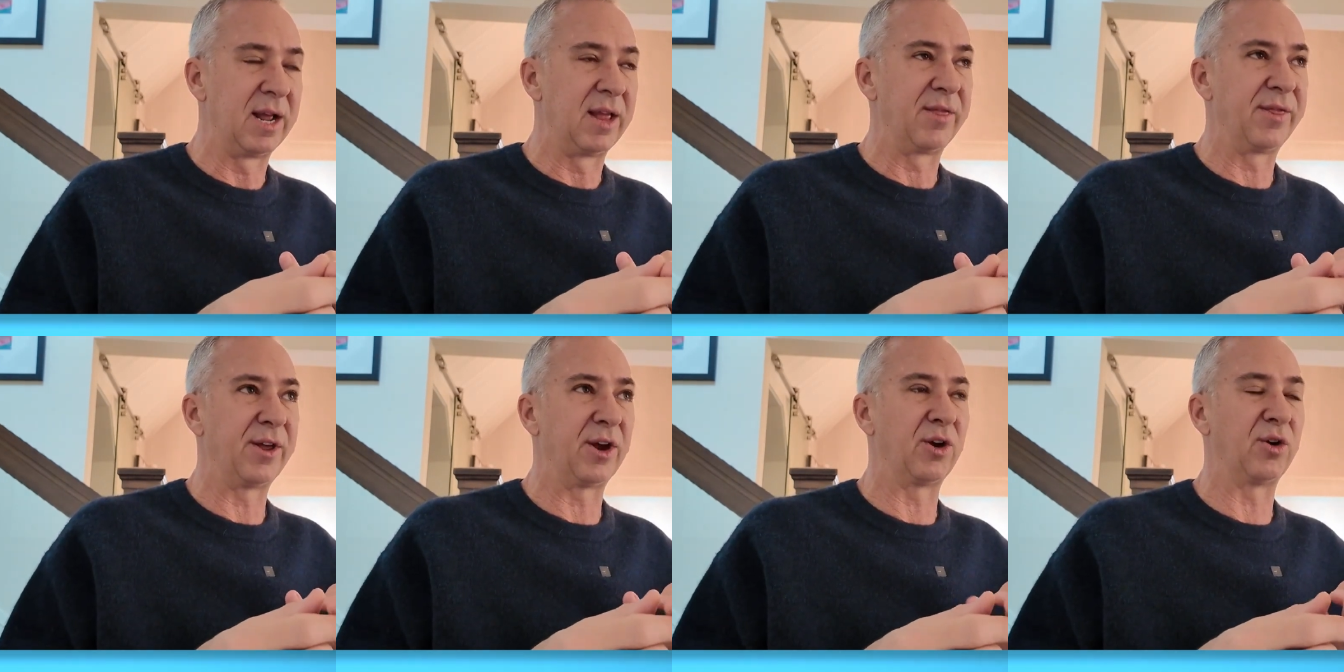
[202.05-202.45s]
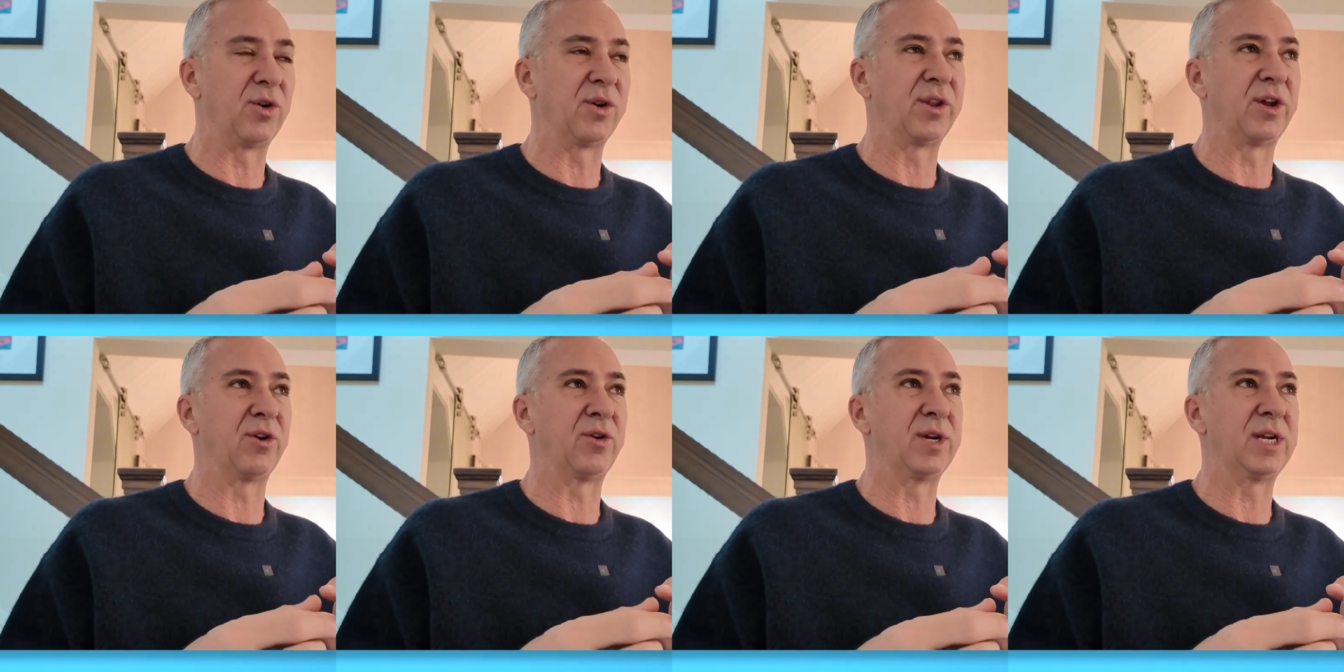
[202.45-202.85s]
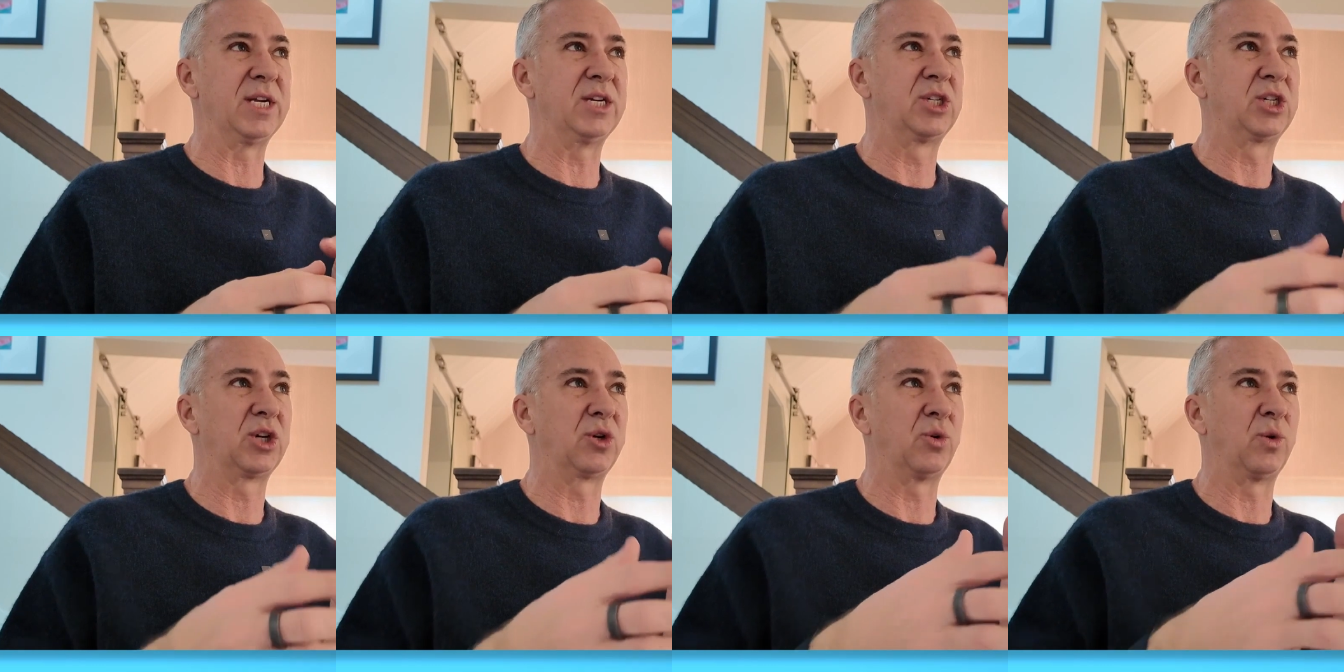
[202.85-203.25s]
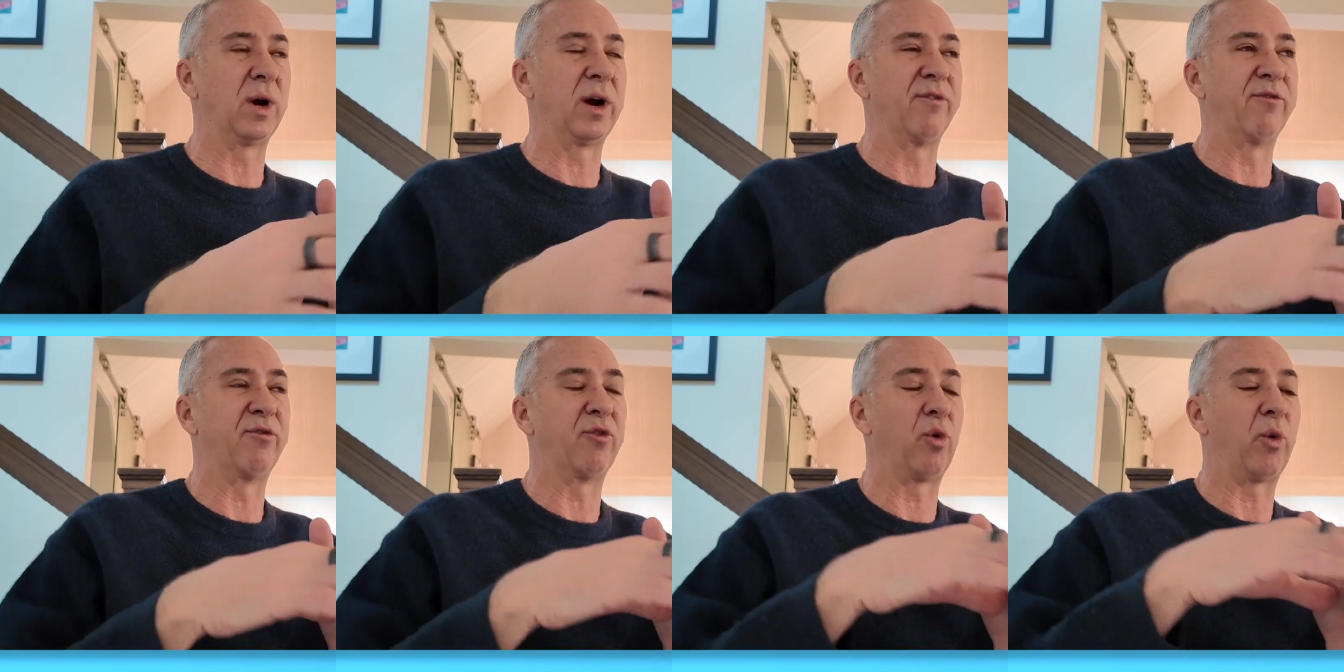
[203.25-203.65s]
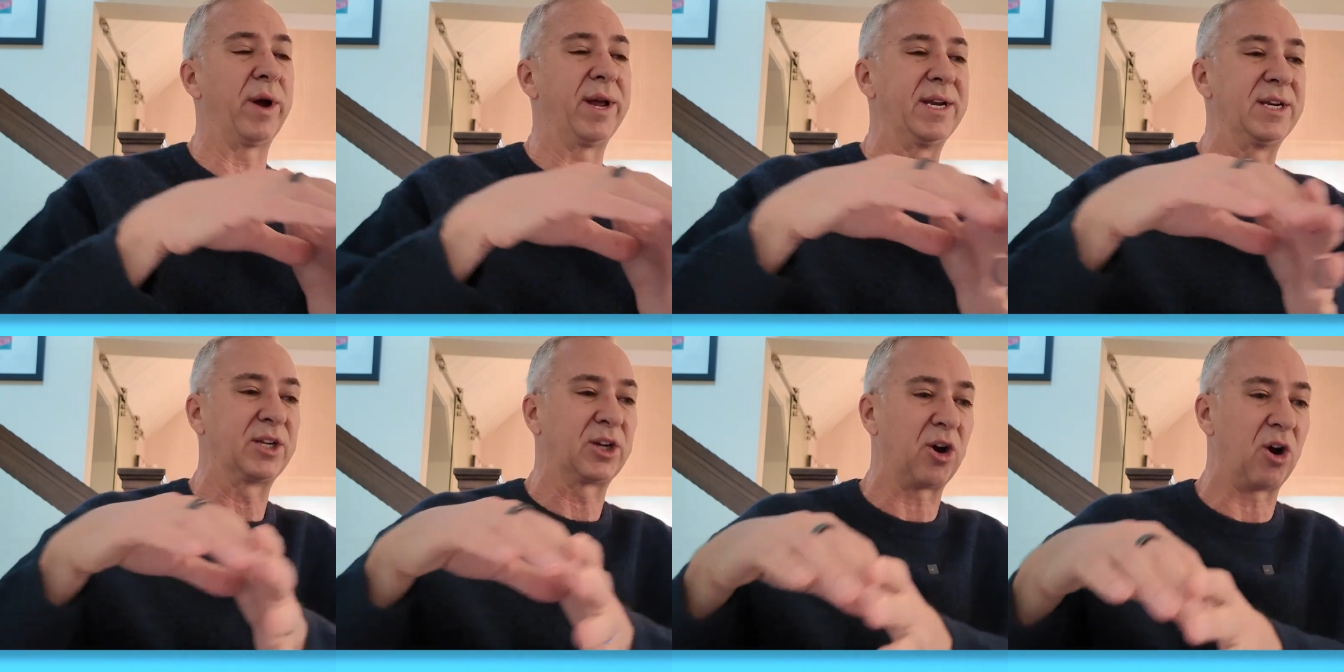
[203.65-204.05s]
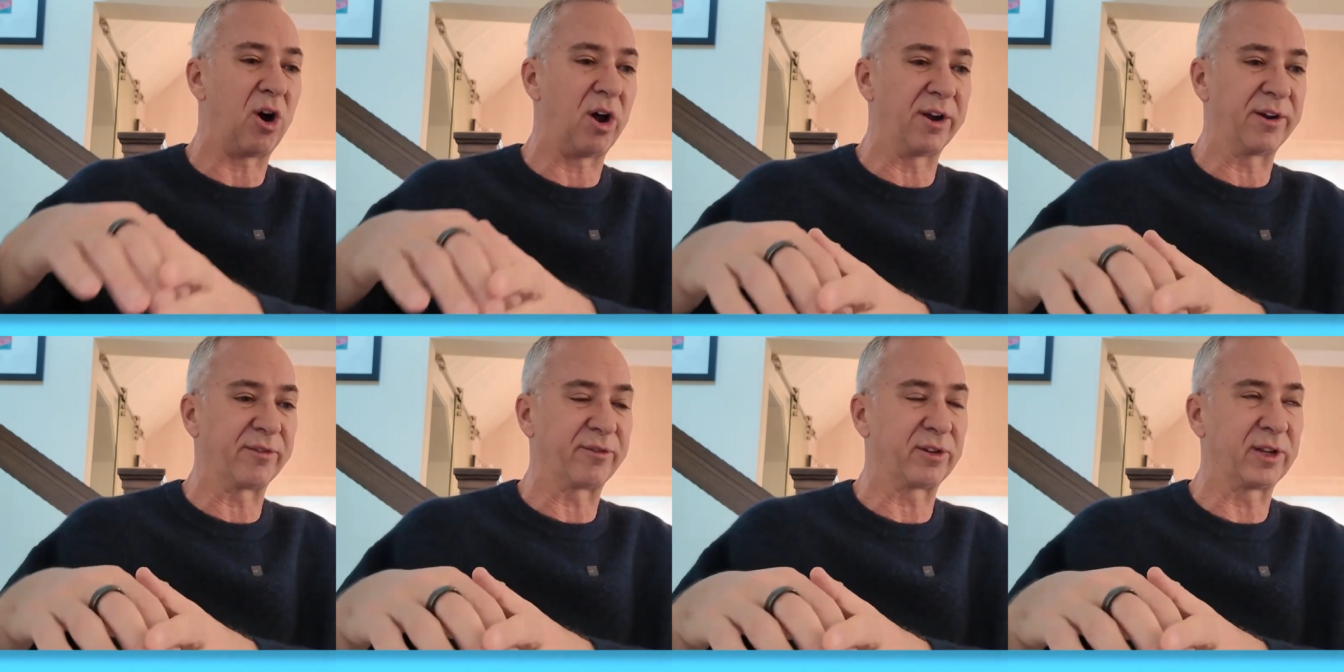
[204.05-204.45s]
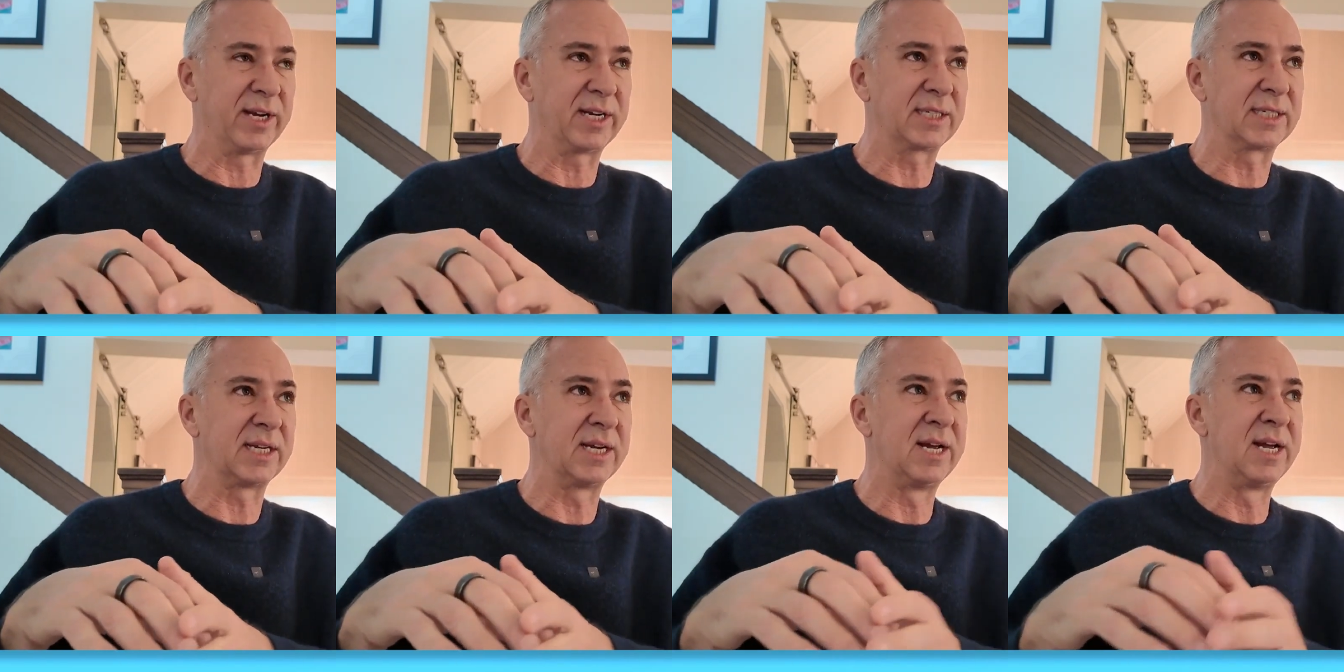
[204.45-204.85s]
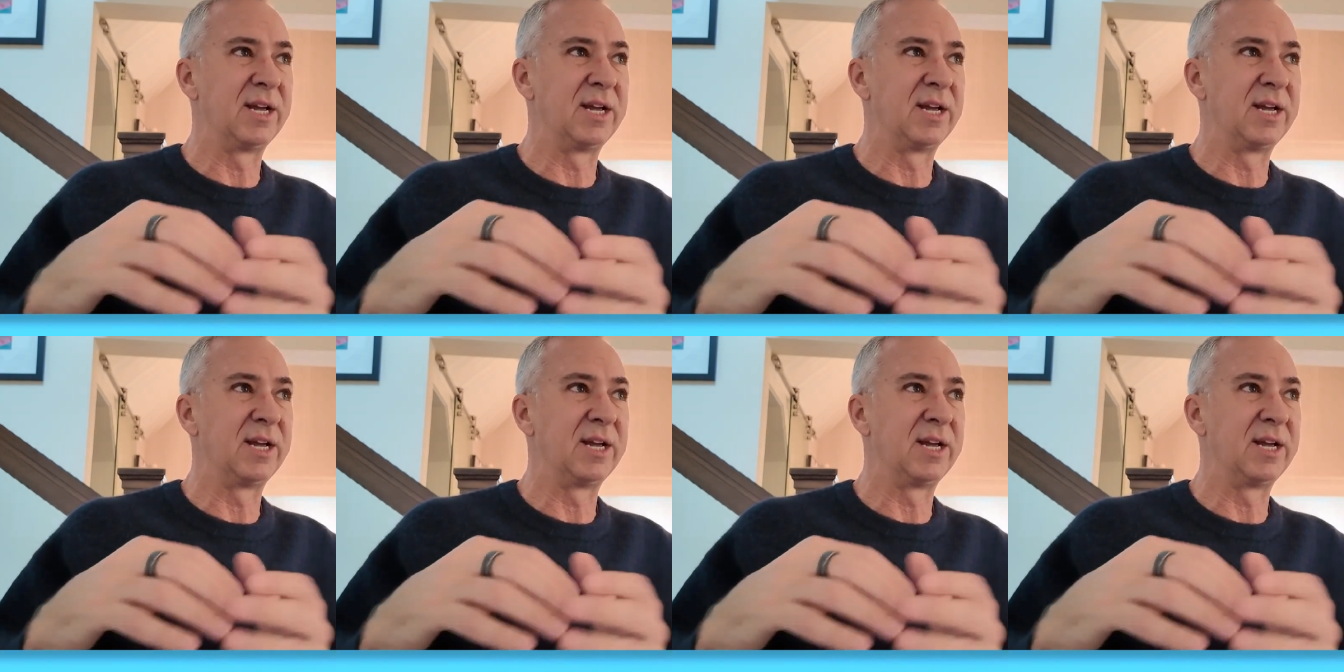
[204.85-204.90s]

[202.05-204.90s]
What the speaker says: their need to avoid conflict,